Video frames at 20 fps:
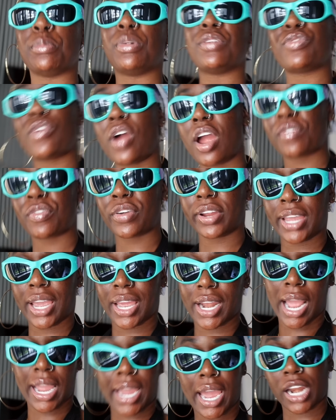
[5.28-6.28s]
Before I
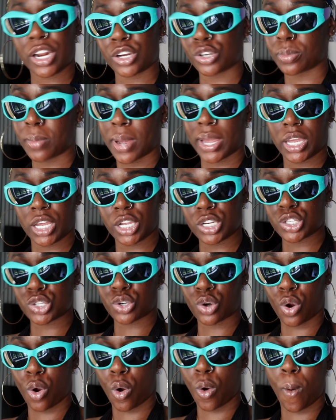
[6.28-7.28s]
forget, I gotta do my
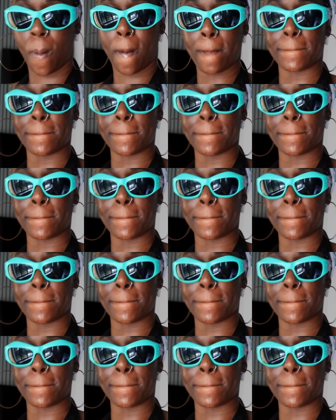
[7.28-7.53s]
intro.